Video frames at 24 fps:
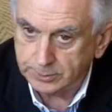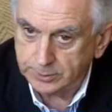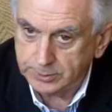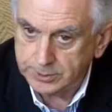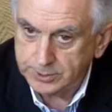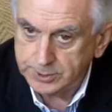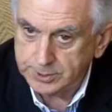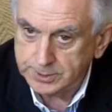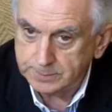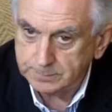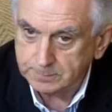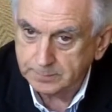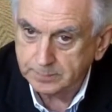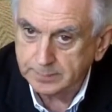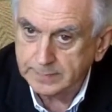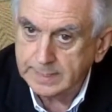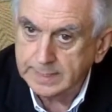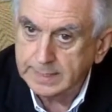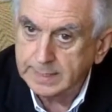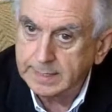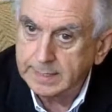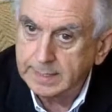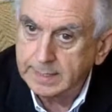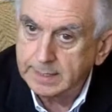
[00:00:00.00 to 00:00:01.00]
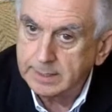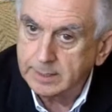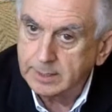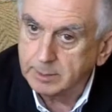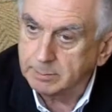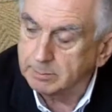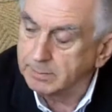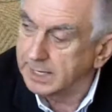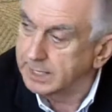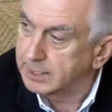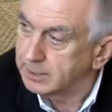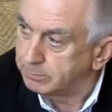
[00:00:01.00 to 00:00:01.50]
first
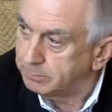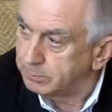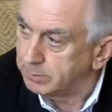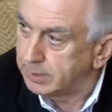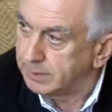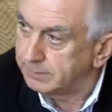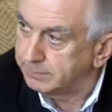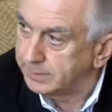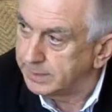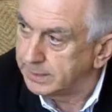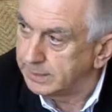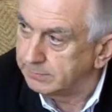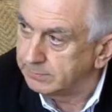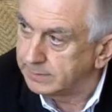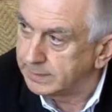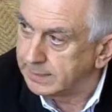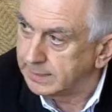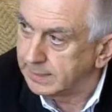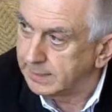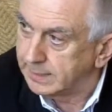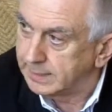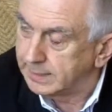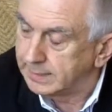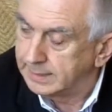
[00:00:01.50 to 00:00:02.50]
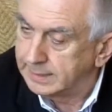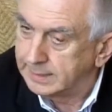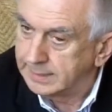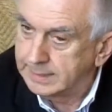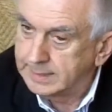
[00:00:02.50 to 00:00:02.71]
to make a profit every day.